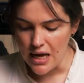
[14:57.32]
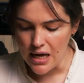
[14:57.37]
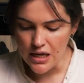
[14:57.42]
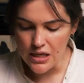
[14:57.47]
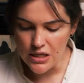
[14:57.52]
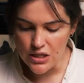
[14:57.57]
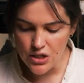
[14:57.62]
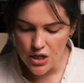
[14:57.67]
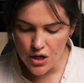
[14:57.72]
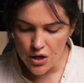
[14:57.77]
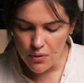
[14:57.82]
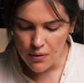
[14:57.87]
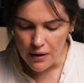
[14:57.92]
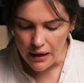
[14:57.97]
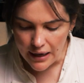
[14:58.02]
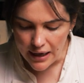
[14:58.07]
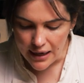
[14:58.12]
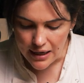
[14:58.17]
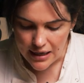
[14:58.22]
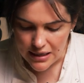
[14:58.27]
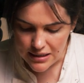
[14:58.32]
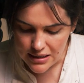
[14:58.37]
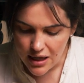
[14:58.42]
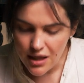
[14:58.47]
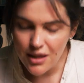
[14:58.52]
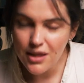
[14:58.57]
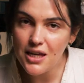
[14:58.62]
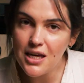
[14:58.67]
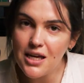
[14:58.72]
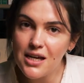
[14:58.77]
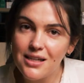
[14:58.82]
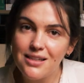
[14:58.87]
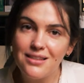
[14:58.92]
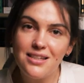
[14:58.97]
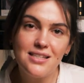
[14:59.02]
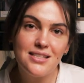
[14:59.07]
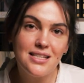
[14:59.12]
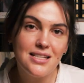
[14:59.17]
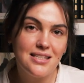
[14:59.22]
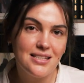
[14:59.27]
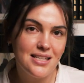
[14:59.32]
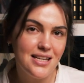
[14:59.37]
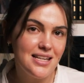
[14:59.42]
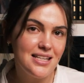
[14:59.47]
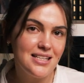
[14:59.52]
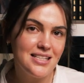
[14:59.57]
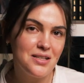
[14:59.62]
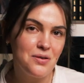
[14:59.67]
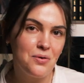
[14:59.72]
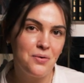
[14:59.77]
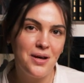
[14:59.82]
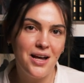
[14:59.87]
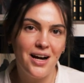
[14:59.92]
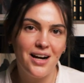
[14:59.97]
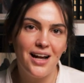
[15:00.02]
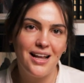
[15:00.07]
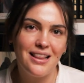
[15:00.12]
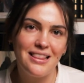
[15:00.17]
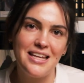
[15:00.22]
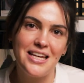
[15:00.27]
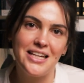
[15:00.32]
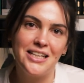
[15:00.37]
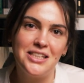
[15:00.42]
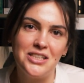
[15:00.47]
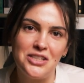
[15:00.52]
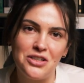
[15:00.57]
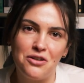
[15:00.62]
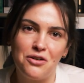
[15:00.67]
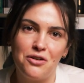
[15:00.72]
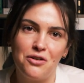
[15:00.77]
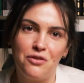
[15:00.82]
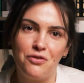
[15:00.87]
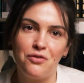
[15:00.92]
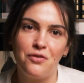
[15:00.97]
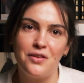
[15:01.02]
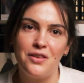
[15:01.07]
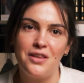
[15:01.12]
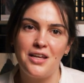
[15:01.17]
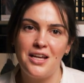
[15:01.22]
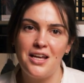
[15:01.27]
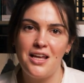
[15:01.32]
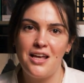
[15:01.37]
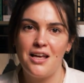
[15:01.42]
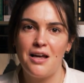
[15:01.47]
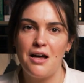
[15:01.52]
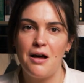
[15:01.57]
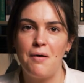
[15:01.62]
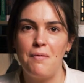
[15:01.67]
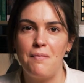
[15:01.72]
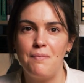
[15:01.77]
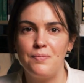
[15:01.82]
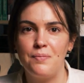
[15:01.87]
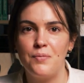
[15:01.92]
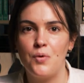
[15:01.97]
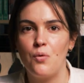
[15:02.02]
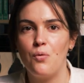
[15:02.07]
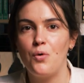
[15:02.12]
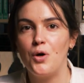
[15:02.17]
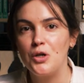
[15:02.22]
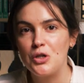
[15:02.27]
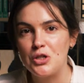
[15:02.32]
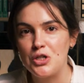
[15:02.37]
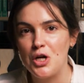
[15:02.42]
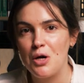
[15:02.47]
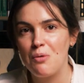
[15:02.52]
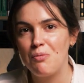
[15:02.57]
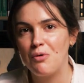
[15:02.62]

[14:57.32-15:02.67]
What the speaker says: So guys, I think this is it. We are at the end of the workshop